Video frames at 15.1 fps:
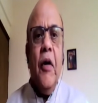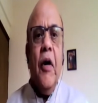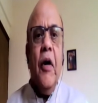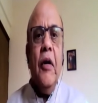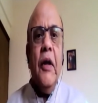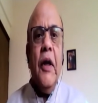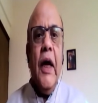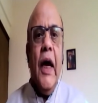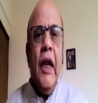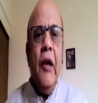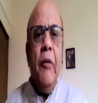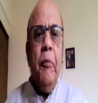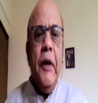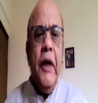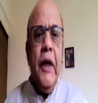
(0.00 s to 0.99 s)
on
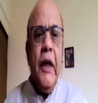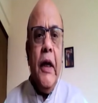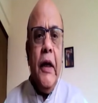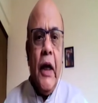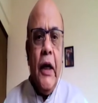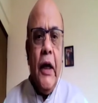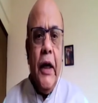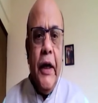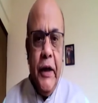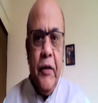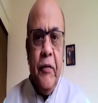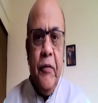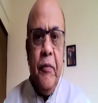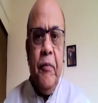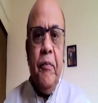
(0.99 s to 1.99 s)
LP Little
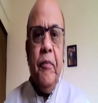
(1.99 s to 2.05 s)
League.